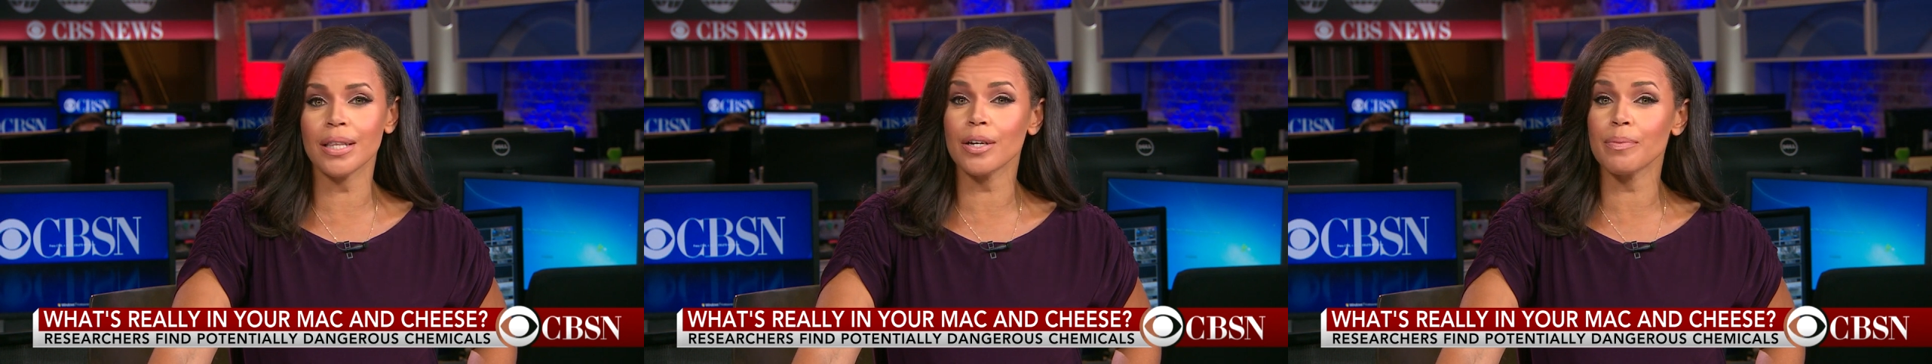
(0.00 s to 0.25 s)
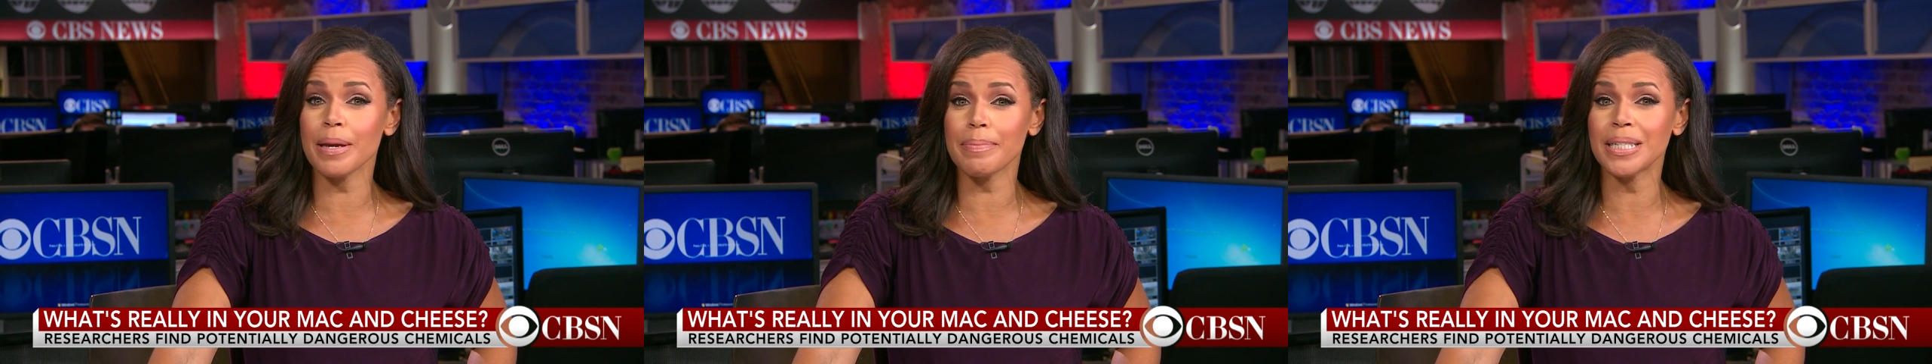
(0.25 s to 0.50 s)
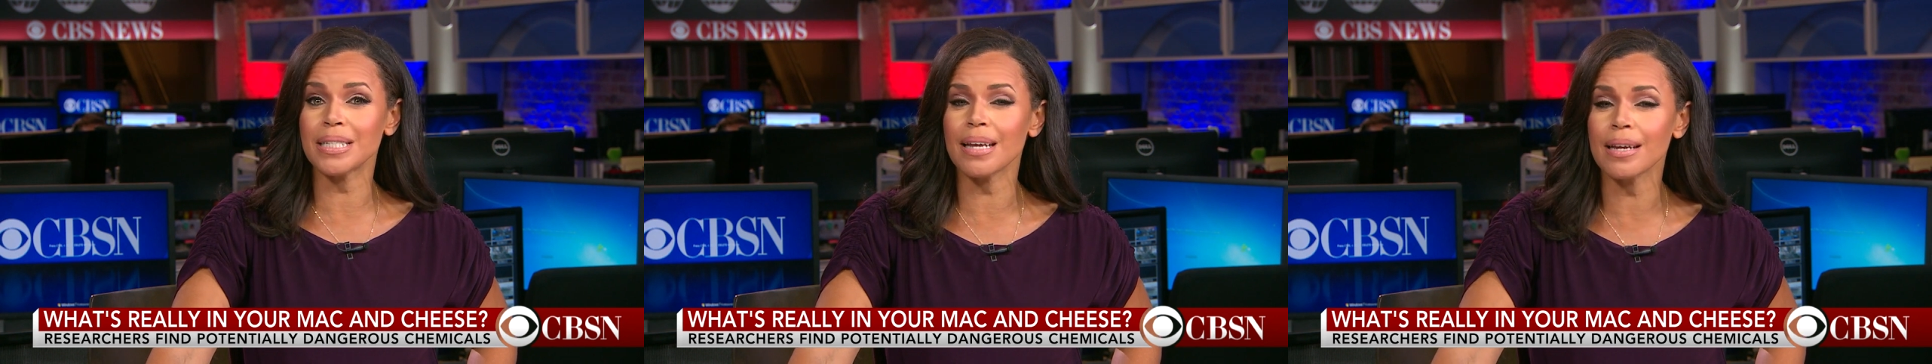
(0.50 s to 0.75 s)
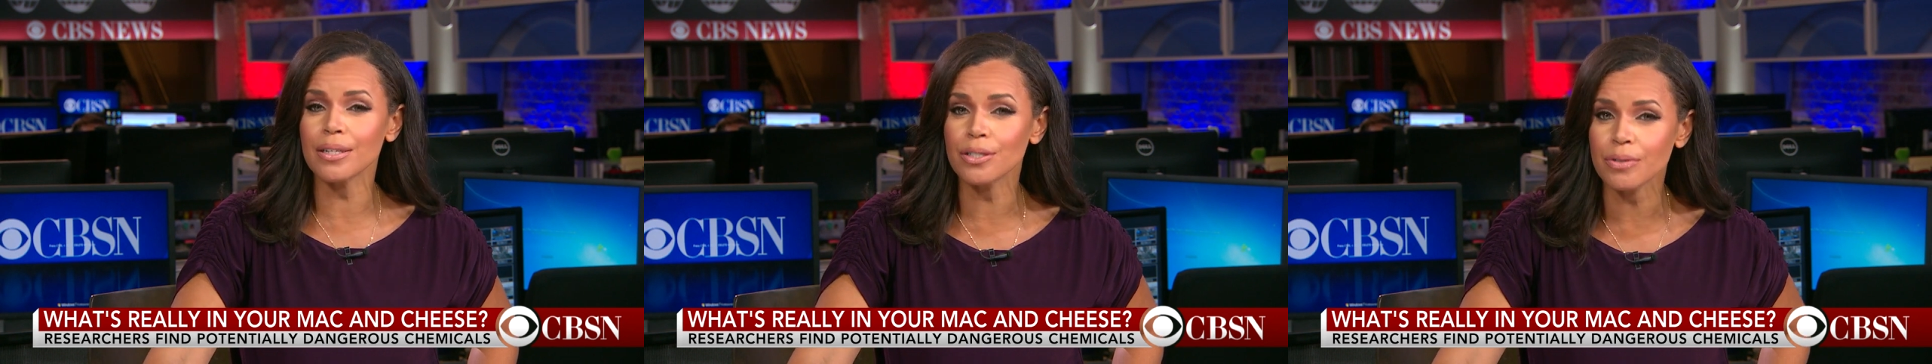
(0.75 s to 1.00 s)
There may be
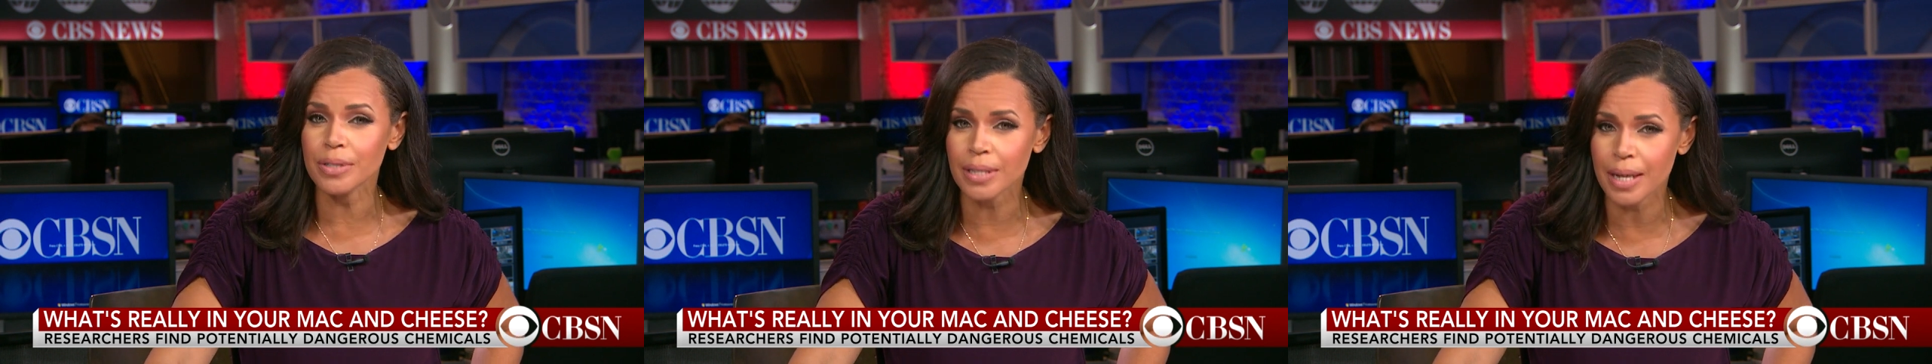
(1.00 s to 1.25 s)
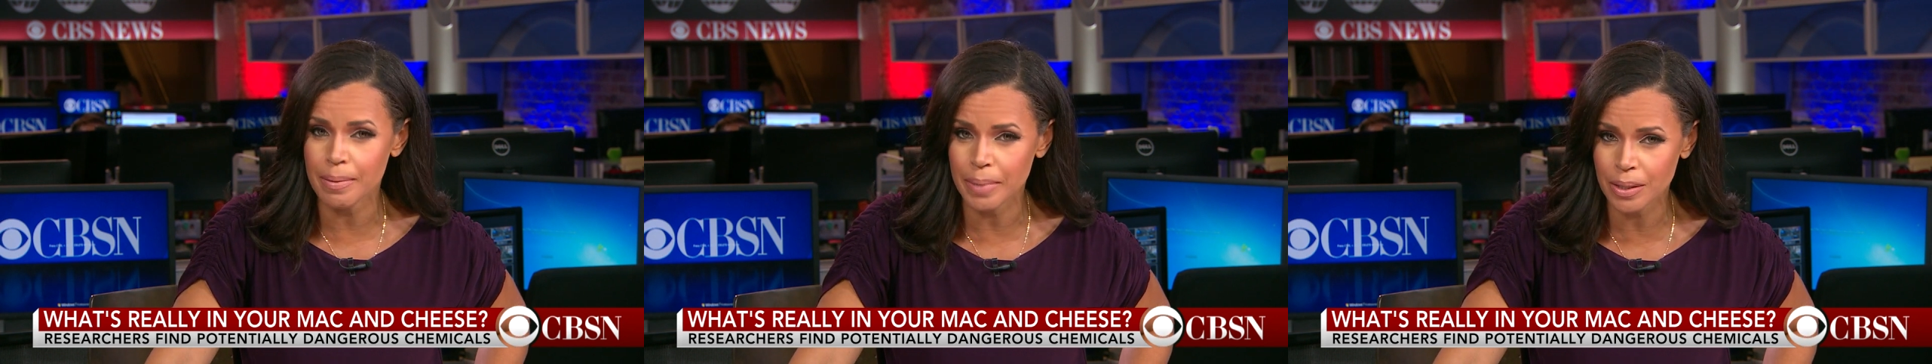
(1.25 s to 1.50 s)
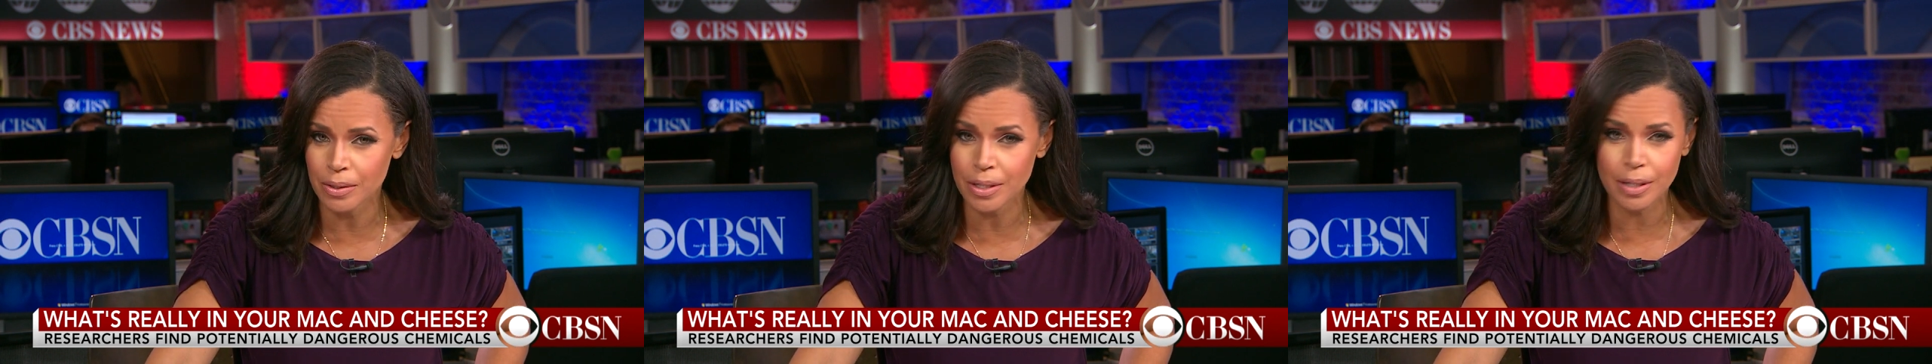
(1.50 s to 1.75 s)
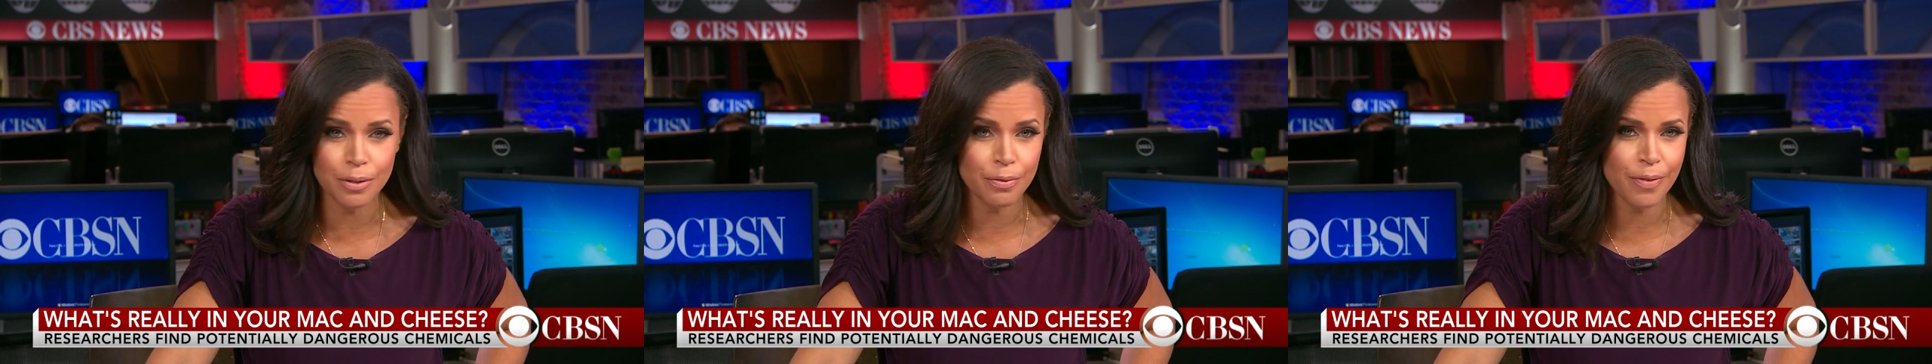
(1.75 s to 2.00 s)
dangerous chemicals
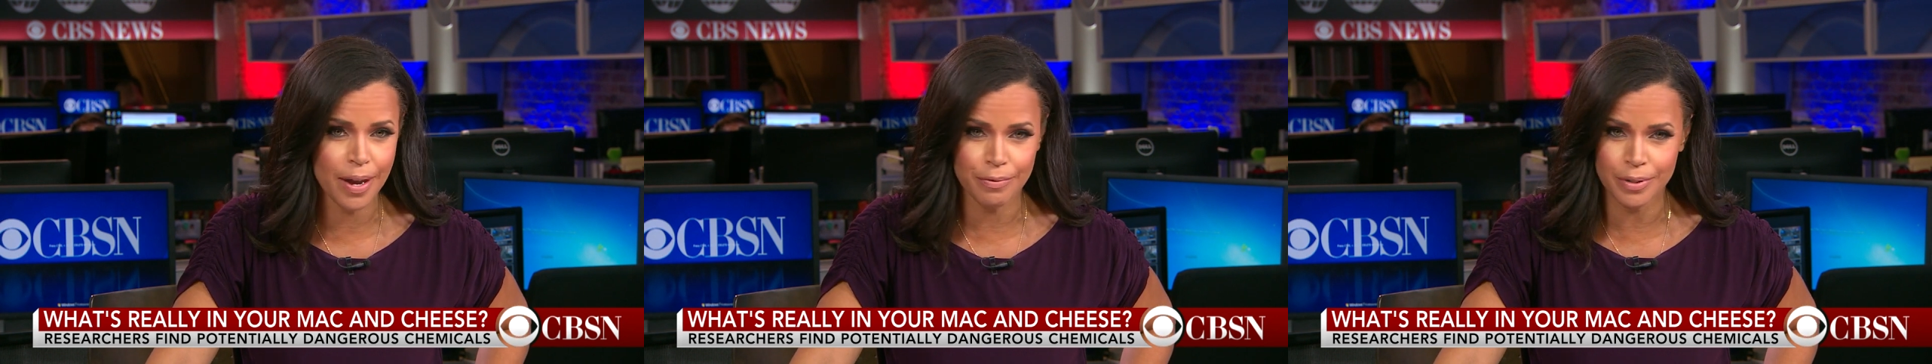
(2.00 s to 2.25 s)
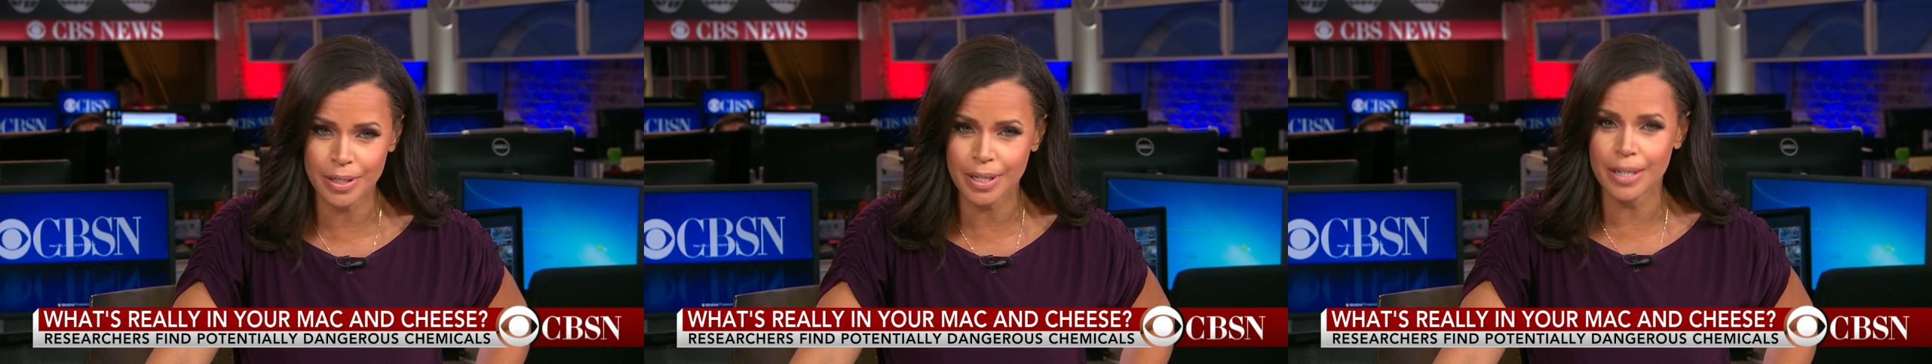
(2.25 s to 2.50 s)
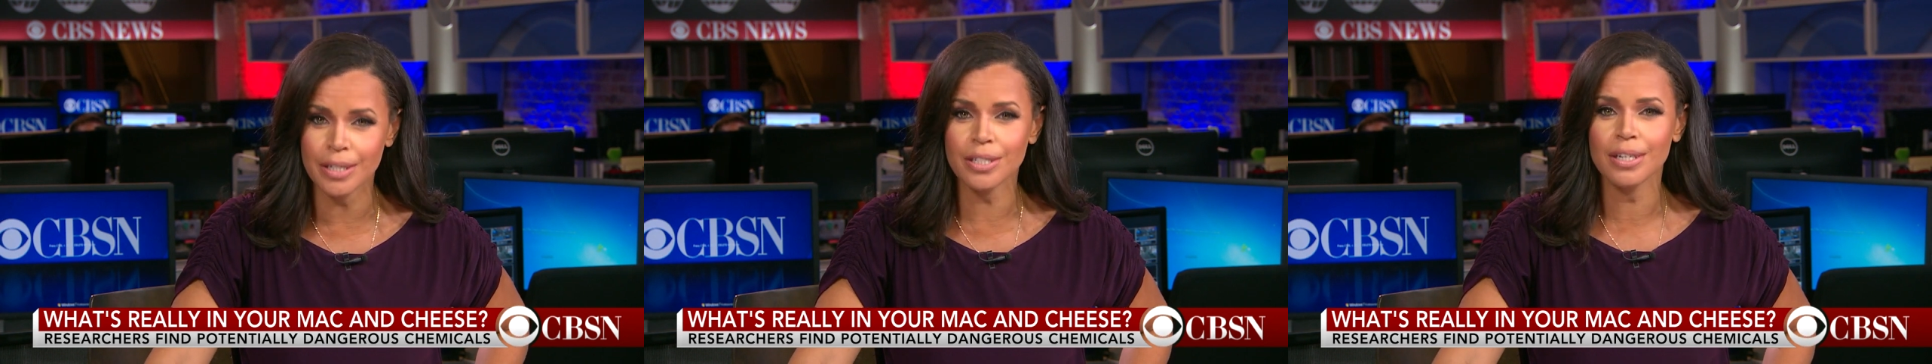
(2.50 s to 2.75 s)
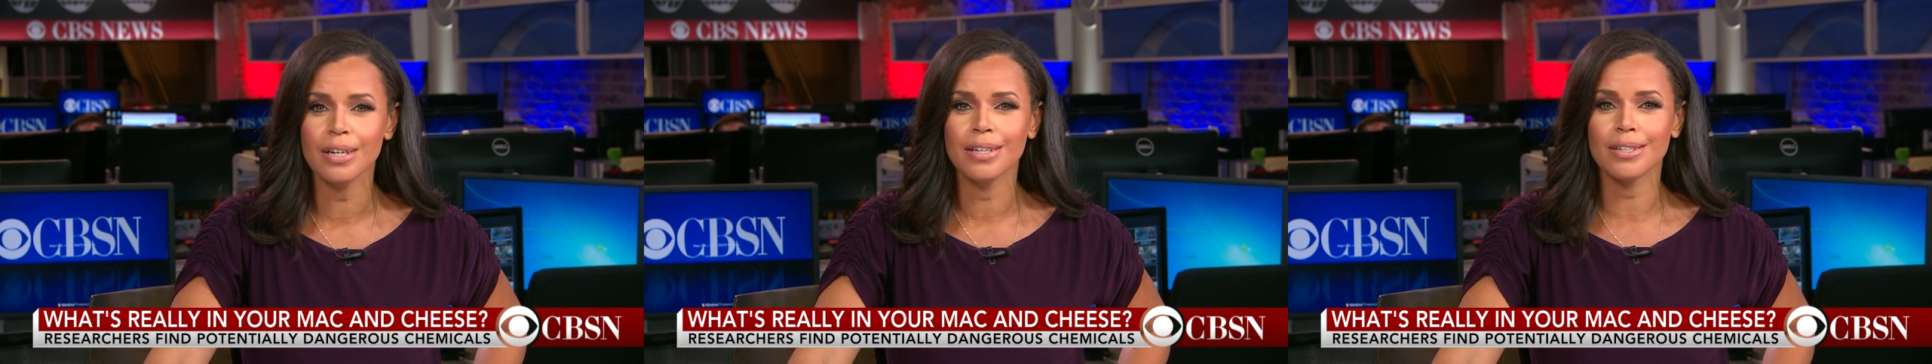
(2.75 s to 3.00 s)
in your favorite dish.